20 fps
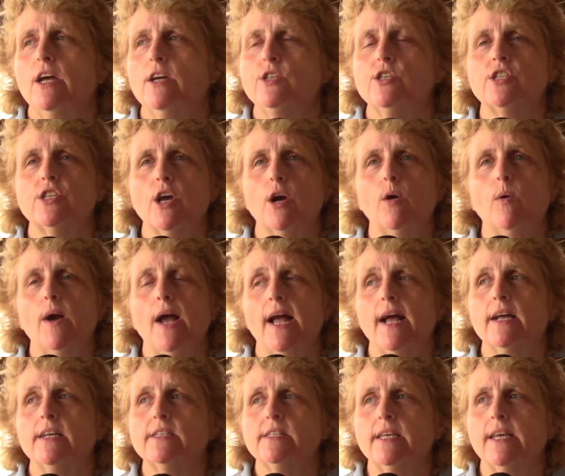So
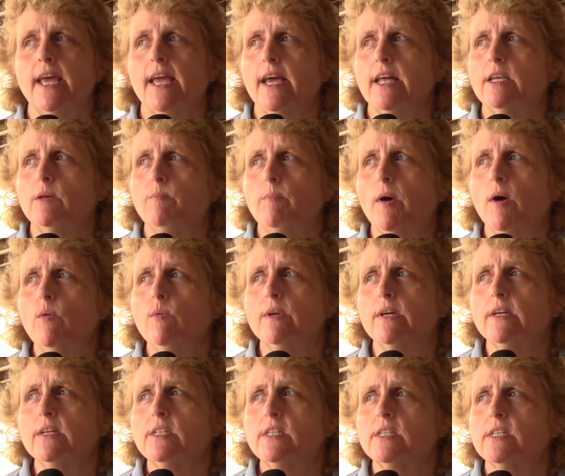as an added
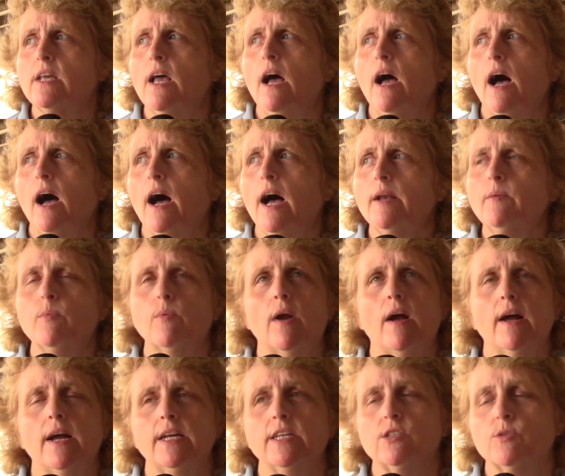bonus, Hot
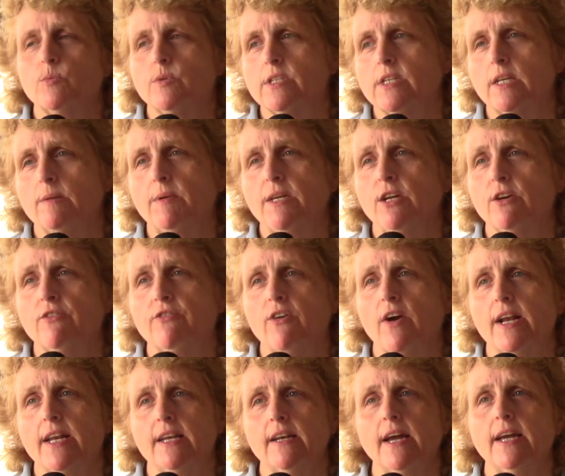Rise was going to be here
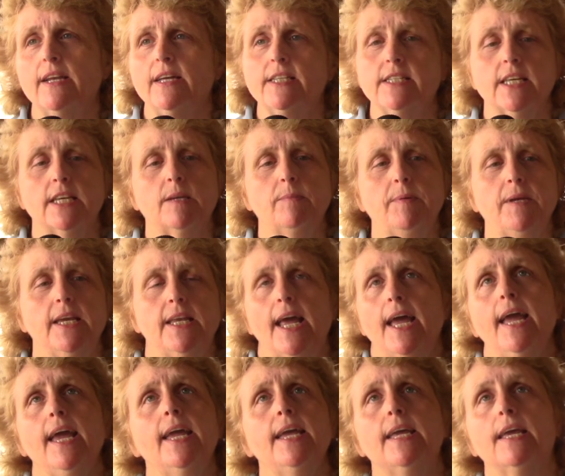Friday night, and I said to Pete,
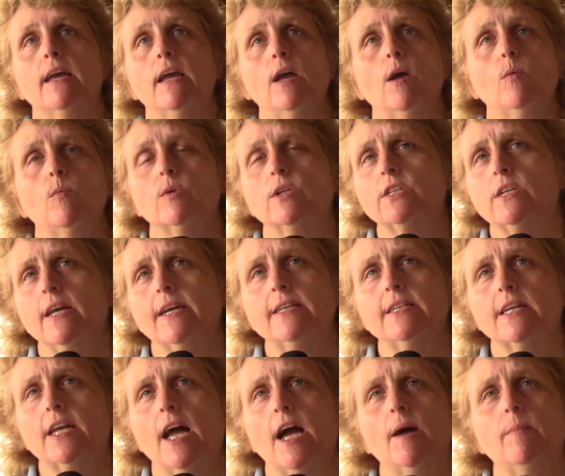hey, would you like
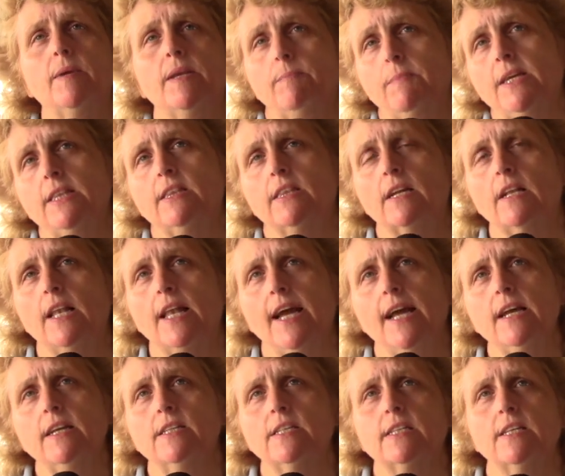to come and meet the
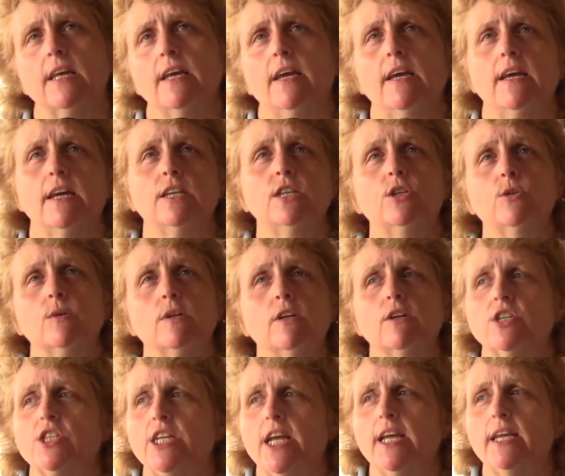class and do a
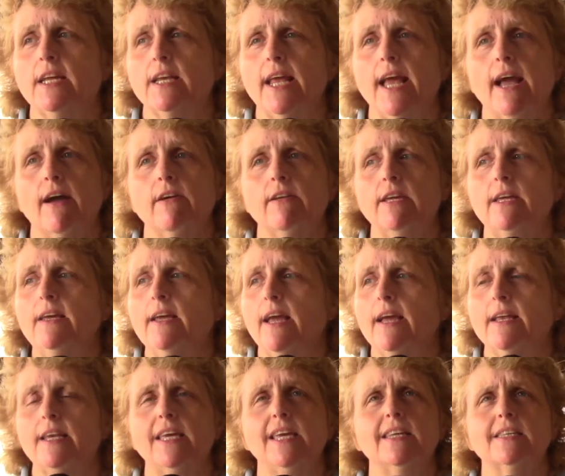little shake and howdy?
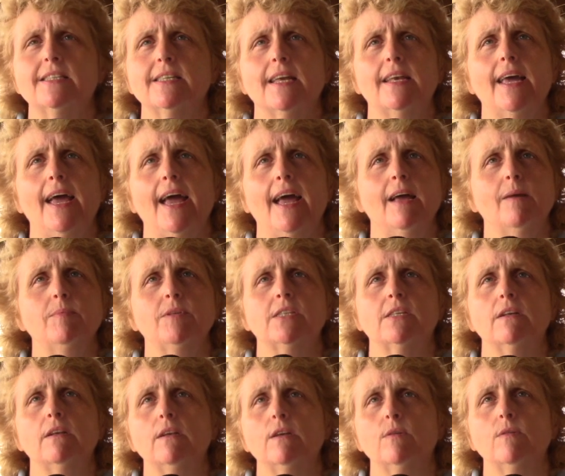And he said,
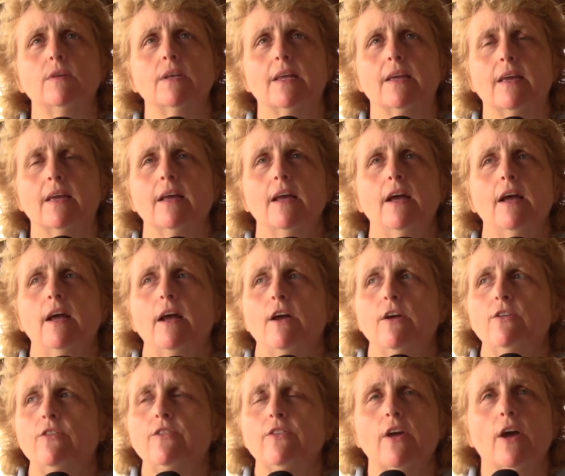absolutely.
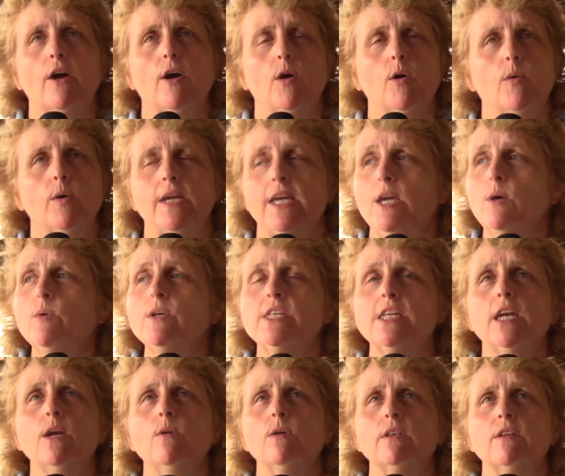So he was
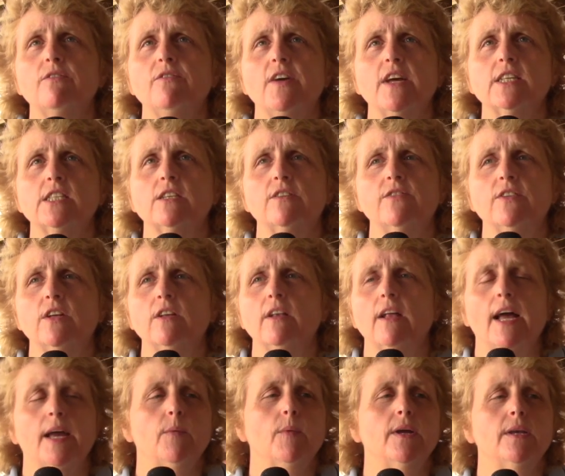here at the festival.
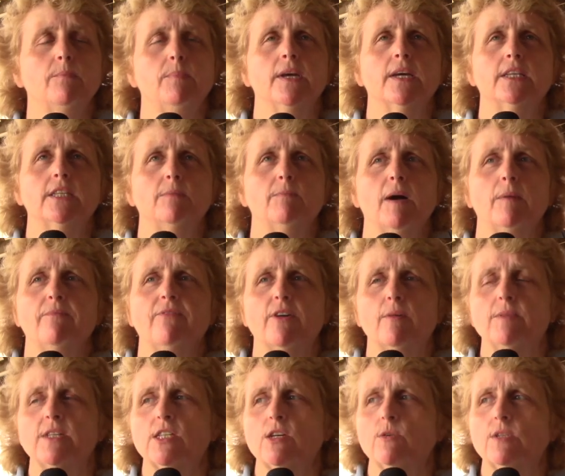I went and picked him up
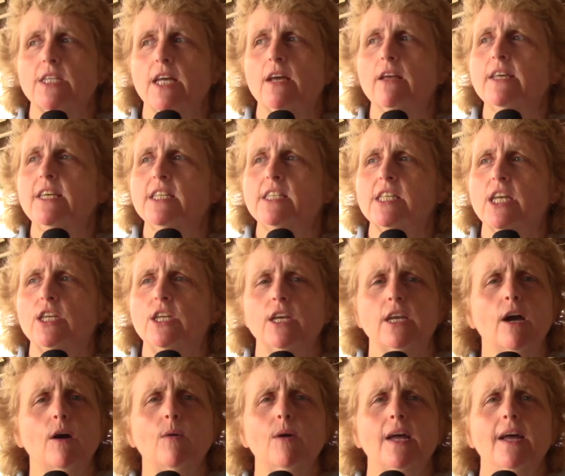from his hotel. He said,
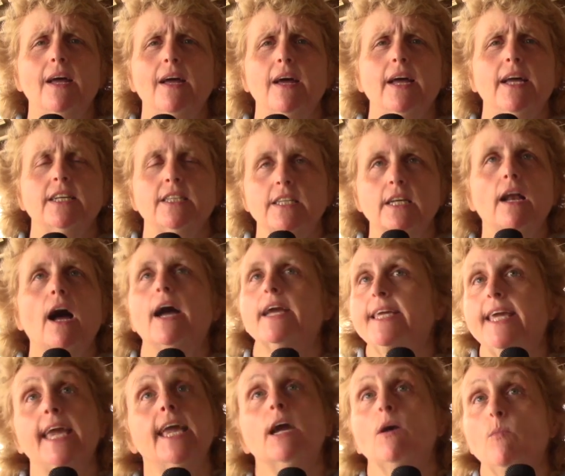I
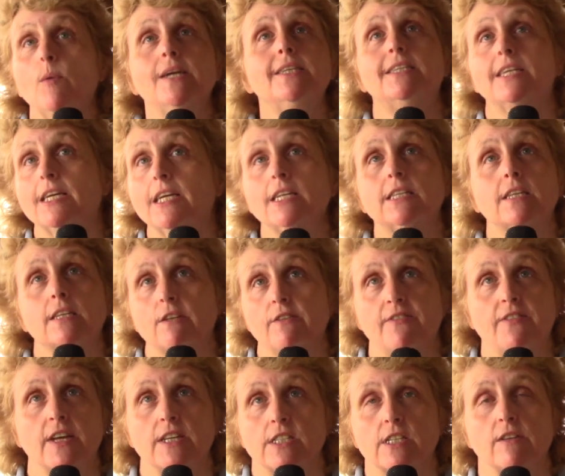can't wait to get to the
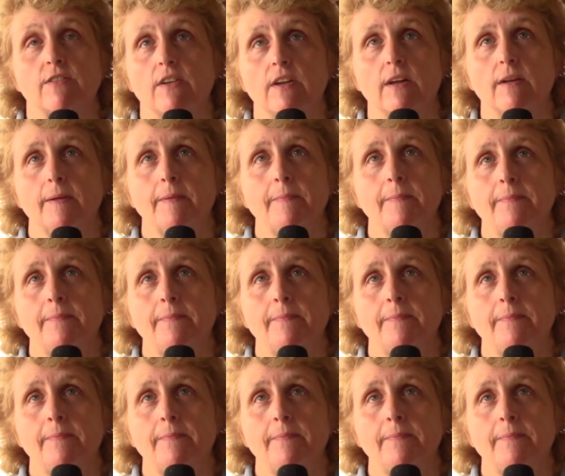festival.